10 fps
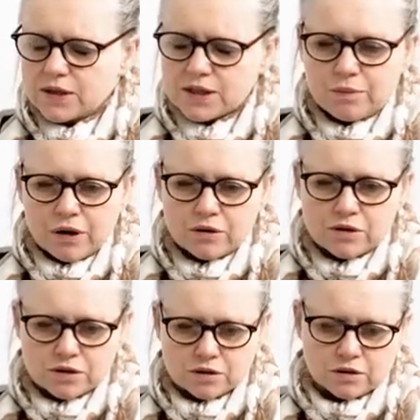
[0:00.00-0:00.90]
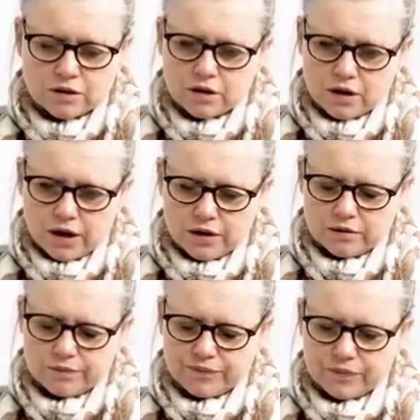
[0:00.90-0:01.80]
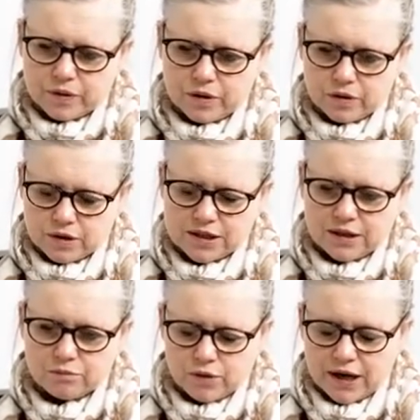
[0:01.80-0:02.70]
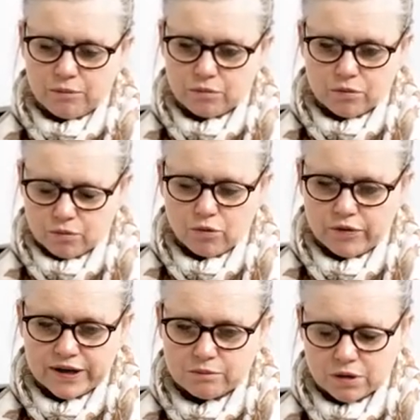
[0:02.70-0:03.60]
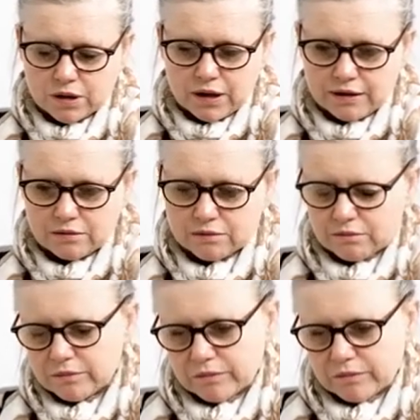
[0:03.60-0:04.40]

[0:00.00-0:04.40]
I suppose, uh, you know, because I'm, I'm worried, but I'm, um,